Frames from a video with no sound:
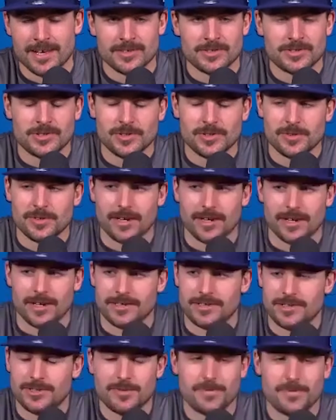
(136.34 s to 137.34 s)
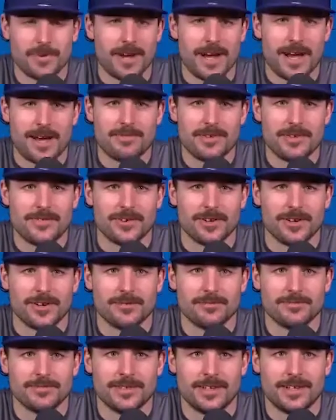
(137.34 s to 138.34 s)
Super happy for
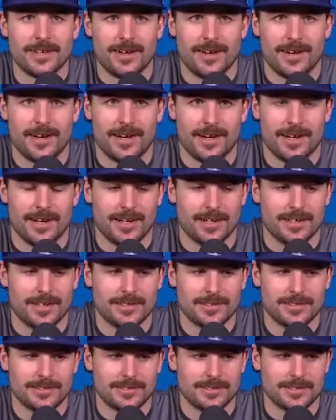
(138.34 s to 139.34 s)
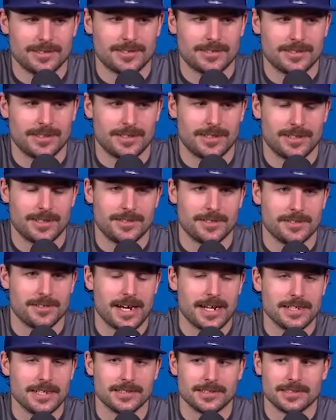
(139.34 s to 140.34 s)
him. Just the
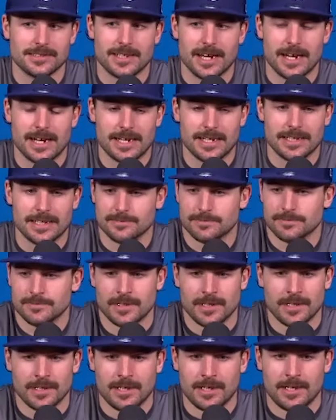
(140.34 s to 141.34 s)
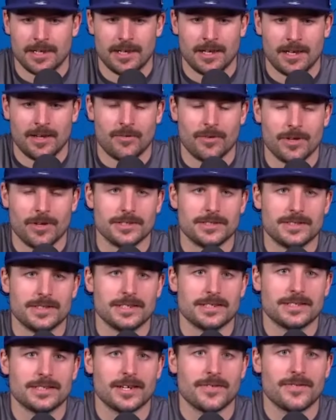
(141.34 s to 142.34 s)
nicest guy, and when you see
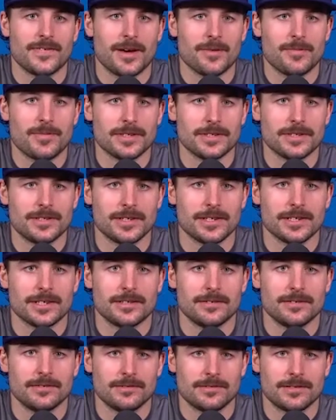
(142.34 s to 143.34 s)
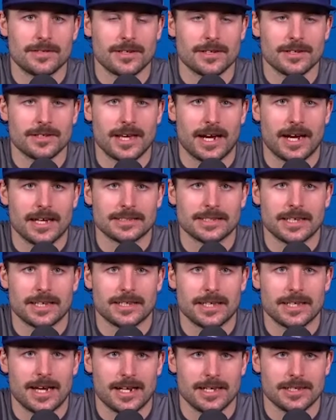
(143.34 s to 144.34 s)
stuff happen to good guys like
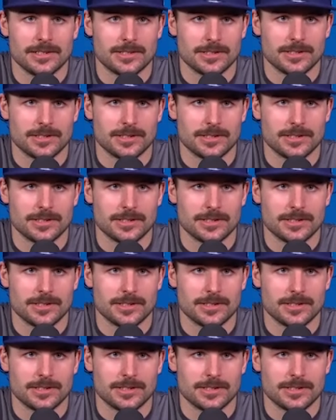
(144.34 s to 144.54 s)
that,